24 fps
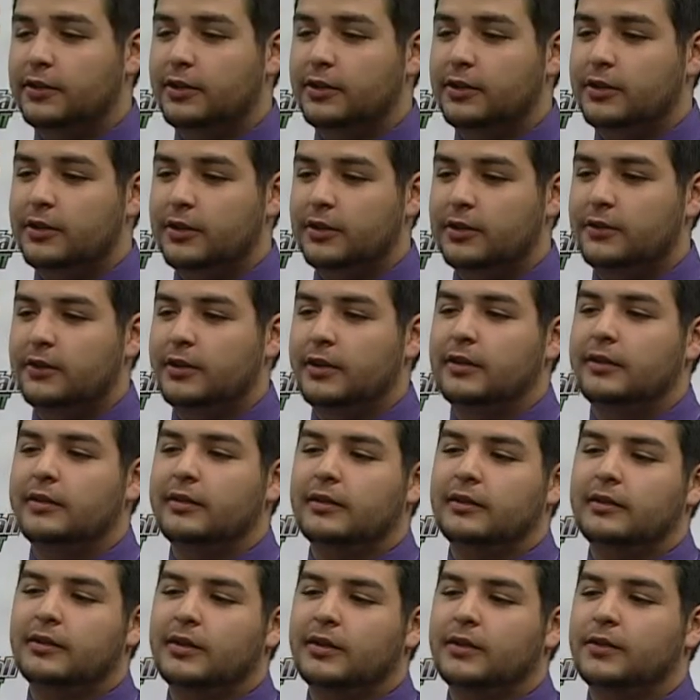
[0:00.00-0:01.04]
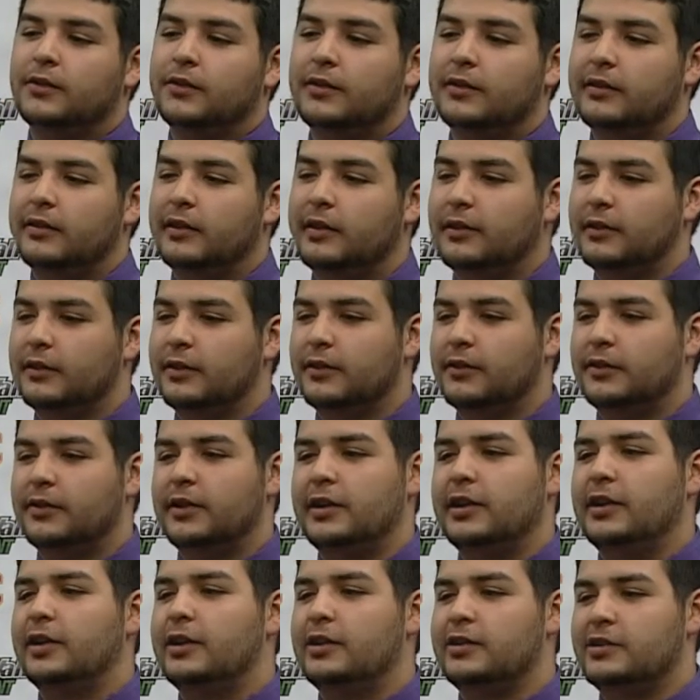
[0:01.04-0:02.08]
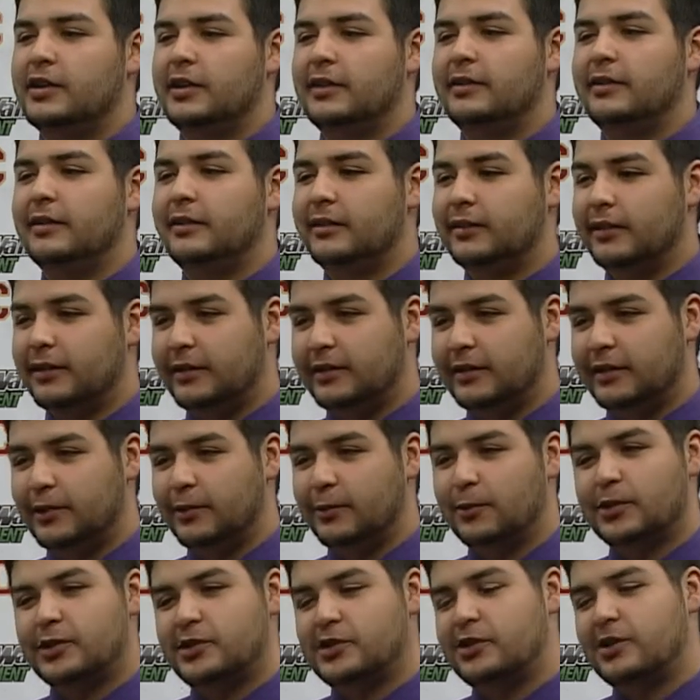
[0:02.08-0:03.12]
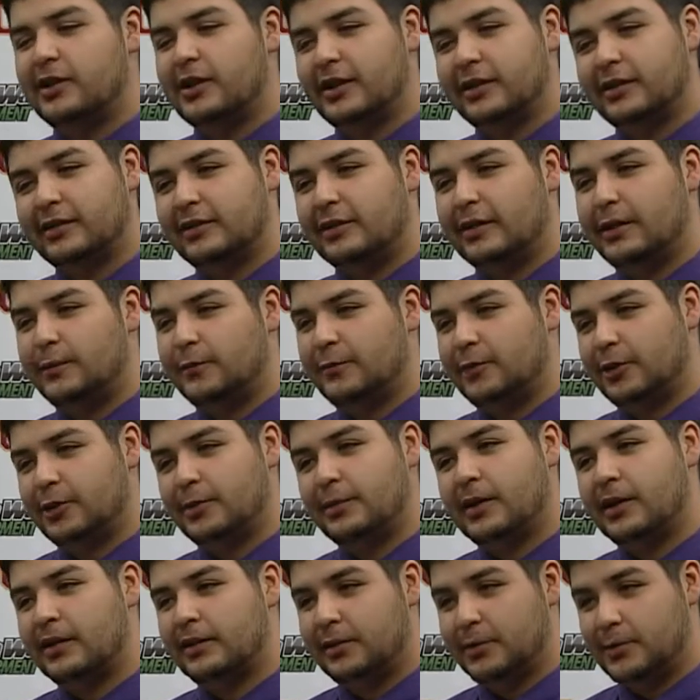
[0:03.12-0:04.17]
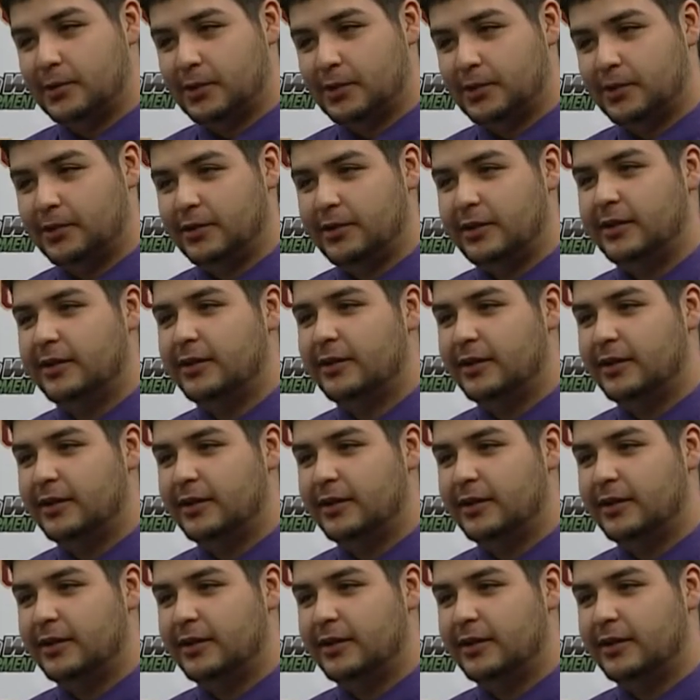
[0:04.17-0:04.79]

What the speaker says: 2 very successful seasons for you here at JCCC, what's your next step for your basketball career?